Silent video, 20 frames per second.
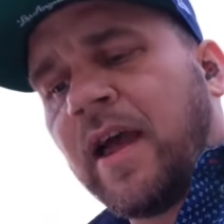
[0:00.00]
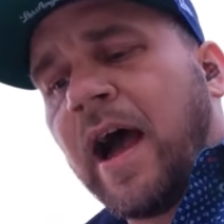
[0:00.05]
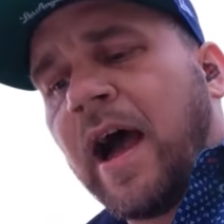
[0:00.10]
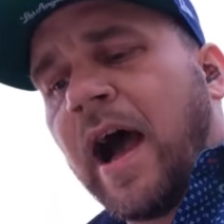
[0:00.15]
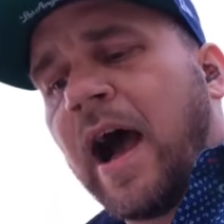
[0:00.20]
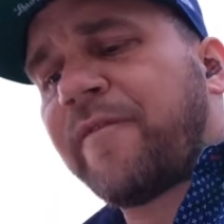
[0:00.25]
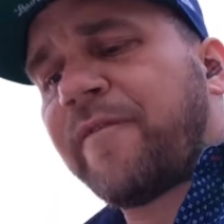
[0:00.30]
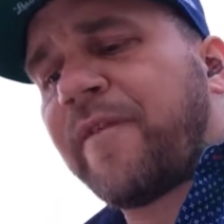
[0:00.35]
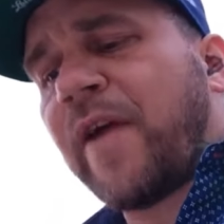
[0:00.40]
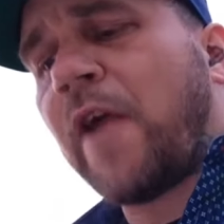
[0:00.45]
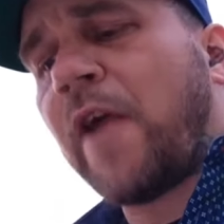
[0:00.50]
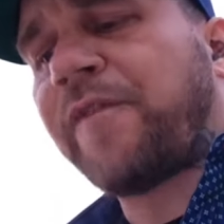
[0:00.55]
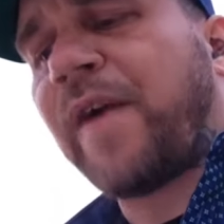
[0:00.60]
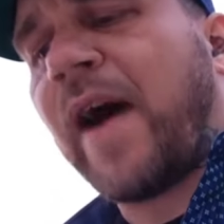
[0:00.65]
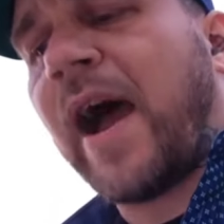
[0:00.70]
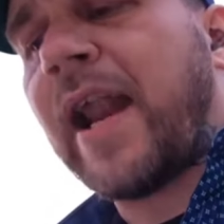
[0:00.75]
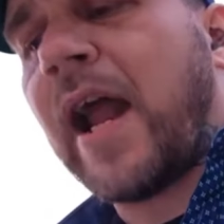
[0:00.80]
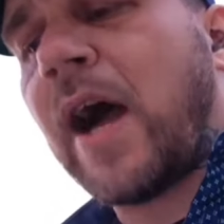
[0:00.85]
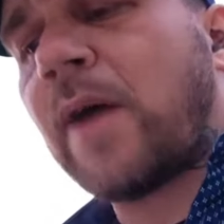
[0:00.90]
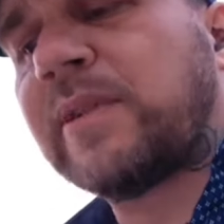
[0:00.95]
I
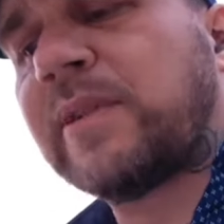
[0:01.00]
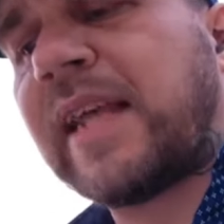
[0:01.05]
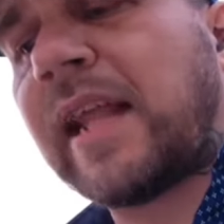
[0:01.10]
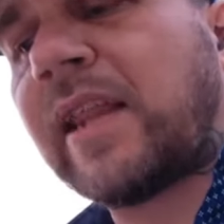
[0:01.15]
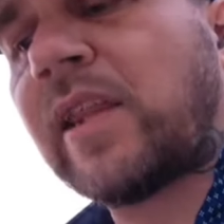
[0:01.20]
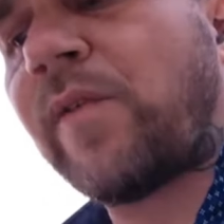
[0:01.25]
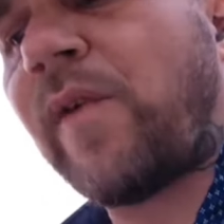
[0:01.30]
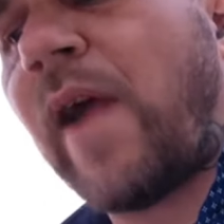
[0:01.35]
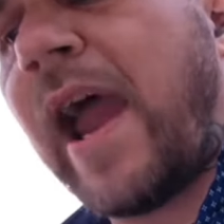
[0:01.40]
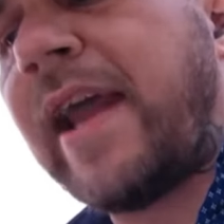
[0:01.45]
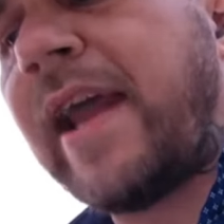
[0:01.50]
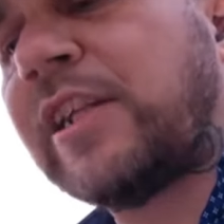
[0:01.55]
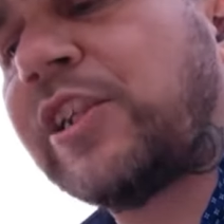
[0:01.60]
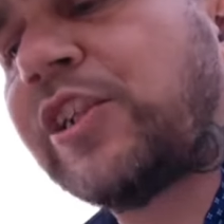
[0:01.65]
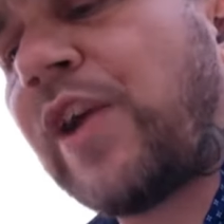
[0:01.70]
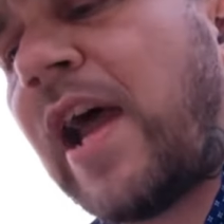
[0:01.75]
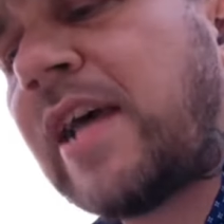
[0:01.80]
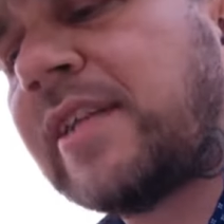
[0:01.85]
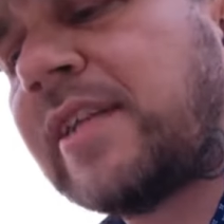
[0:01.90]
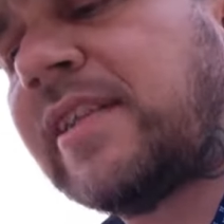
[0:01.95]
verified I was at the right
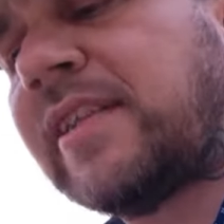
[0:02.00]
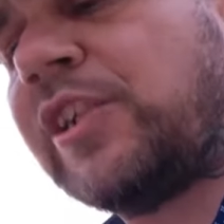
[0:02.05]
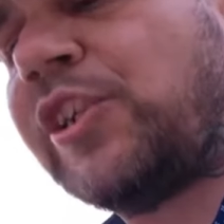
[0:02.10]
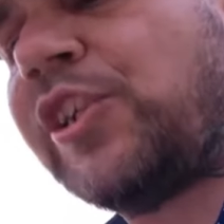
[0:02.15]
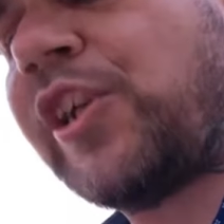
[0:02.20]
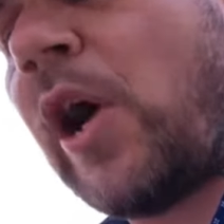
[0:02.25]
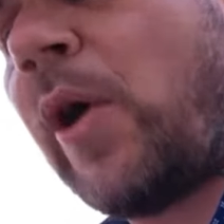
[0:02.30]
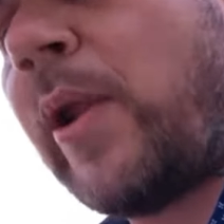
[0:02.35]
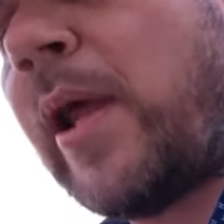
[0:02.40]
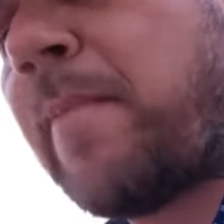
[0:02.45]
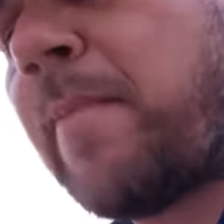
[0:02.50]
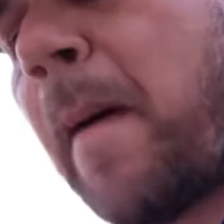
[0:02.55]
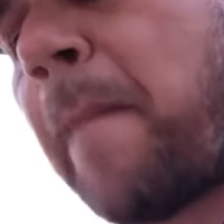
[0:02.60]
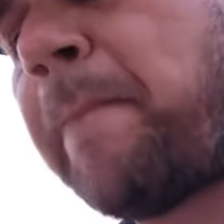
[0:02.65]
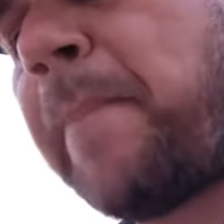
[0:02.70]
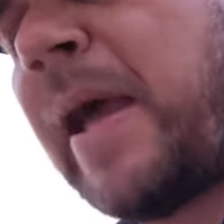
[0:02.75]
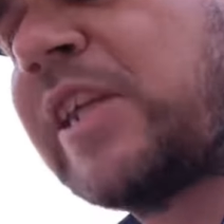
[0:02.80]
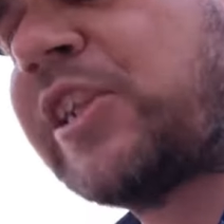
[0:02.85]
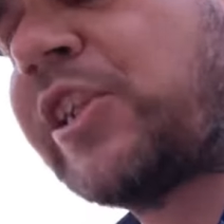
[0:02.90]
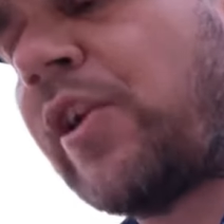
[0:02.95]
address and showed him a
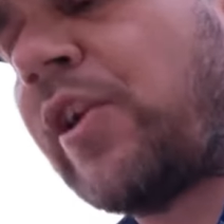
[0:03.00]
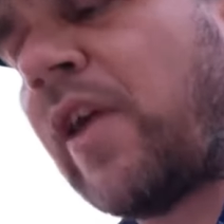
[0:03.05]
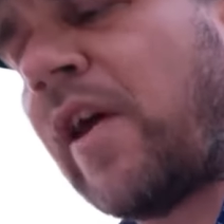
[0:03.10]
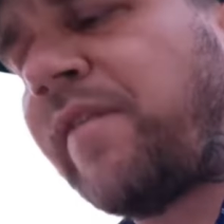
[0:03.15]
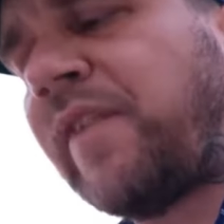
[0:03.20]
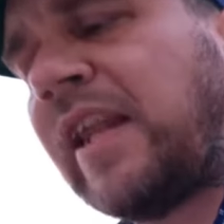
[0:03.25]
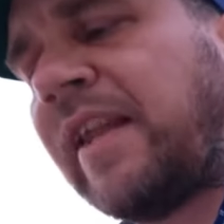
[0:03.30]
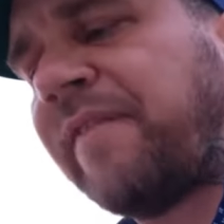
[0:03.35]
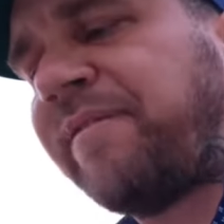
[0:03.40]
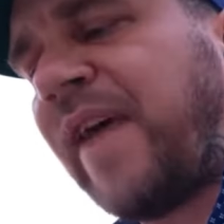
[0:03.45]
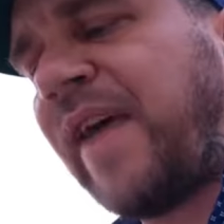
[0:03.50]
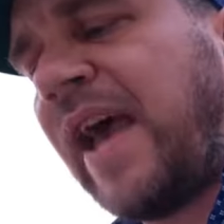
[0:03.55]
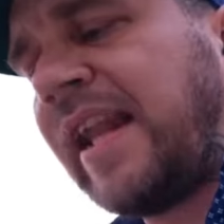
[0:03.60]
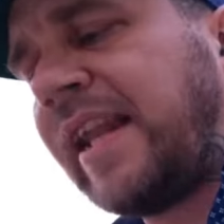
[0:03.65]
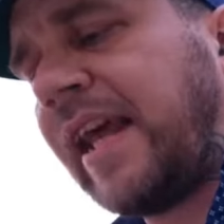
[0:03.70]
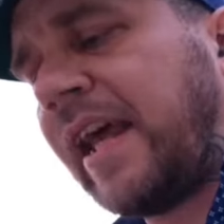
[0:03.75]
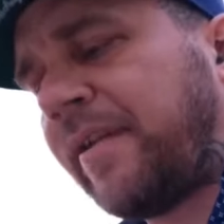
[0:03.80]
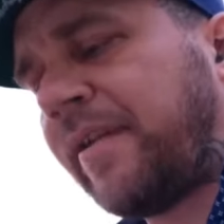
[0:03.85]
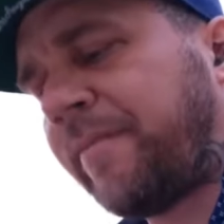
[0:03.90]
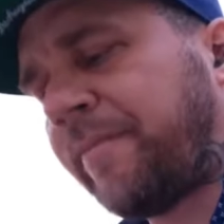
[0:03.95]
picture of the
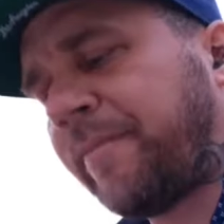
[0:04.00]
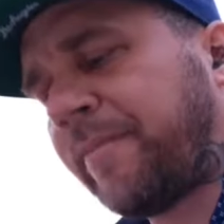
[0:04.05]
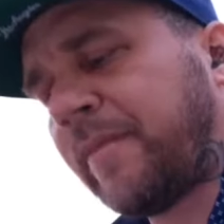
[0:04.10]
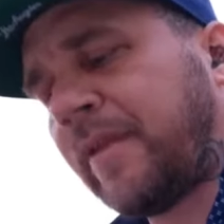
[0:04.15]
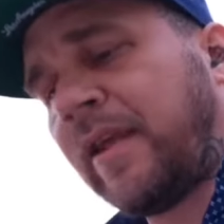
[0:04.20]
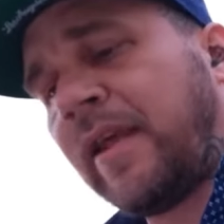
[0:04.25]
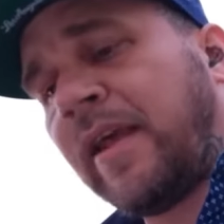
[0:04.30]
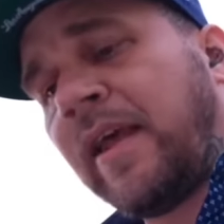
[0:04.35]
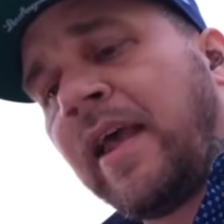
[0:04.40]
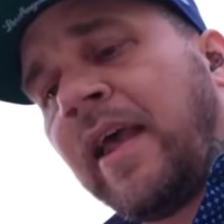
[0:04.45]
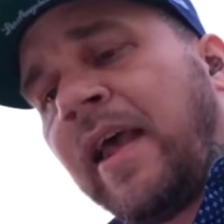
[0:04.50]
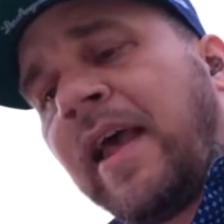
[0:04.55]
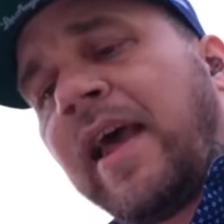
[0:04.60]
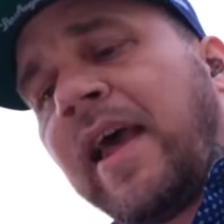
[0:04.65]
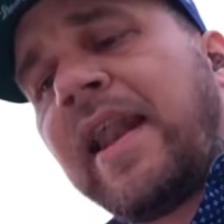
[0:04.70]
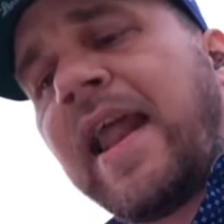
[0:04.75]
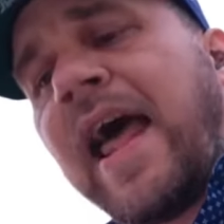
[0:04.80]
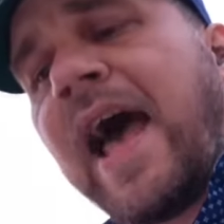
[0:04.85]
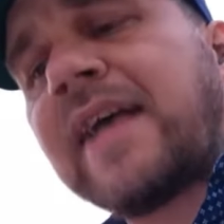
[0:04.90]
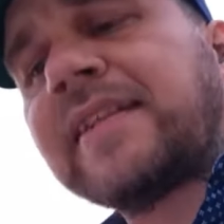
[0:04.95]
defendant
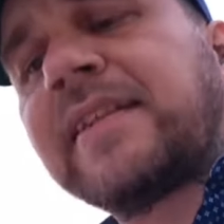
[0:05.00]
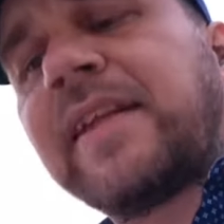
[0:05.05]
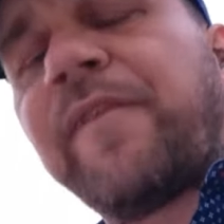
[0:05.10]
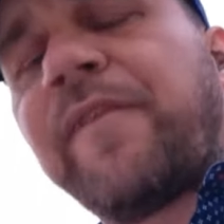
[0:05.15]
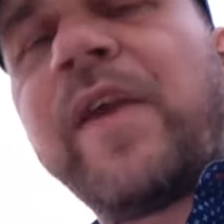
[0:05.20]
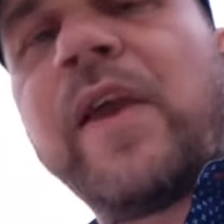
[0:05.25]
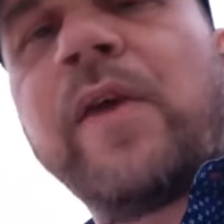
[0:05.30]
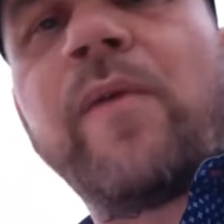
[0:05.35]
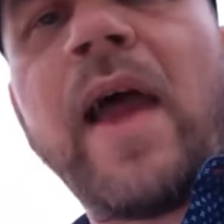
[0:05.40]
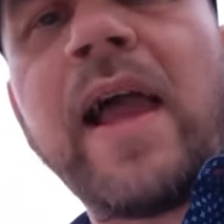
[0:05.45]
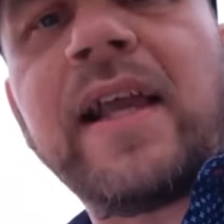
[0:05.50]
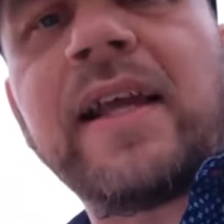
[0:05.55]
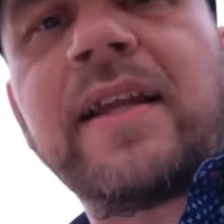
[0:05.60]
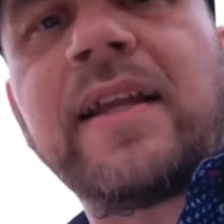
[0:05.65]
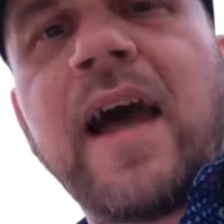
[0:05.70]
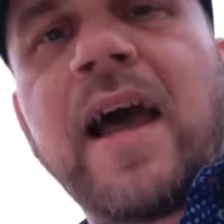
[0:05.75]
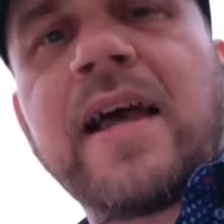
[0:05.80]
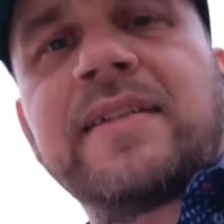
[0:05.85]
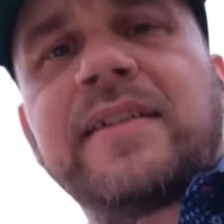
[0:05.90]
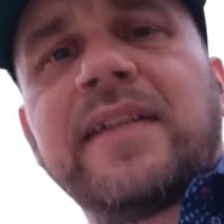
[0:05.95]
and asked if he
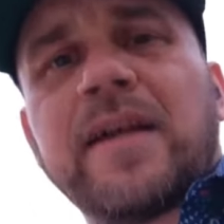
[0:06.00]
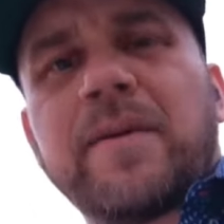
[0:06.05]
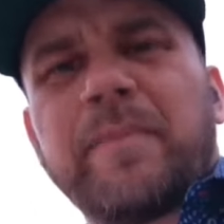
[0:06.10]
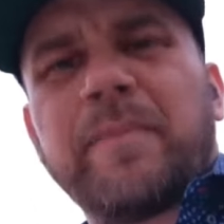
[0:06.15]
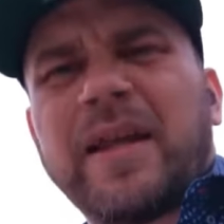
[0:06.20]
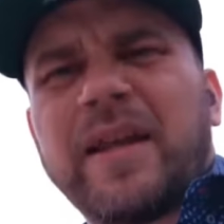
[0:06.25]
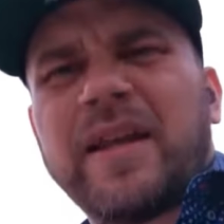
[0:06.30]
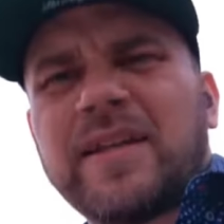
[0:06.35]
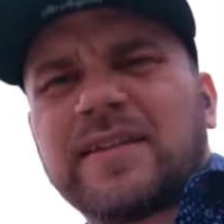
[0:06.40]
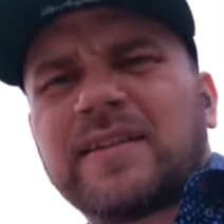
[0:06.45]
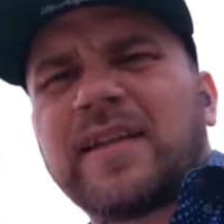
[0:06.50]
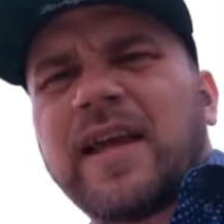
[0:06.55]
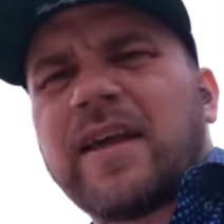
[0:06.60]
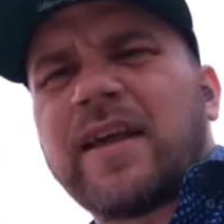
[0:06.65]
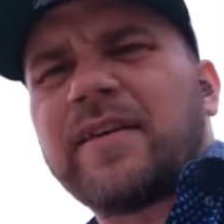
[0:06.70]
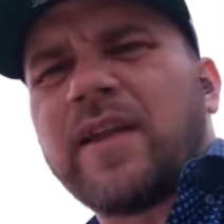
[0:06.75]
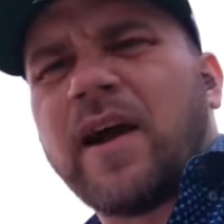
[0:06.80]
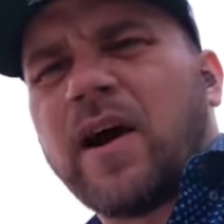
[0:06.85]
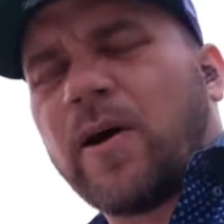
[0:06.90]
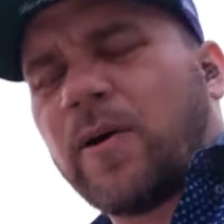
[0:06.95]
recognized them, and he said
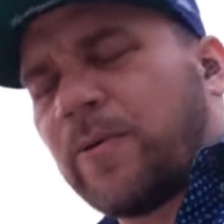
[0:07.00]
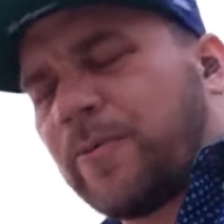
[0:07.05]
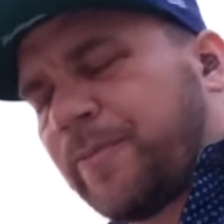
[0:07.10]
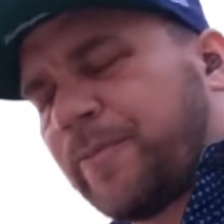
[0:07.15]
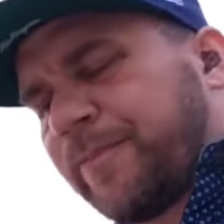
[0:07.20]
no.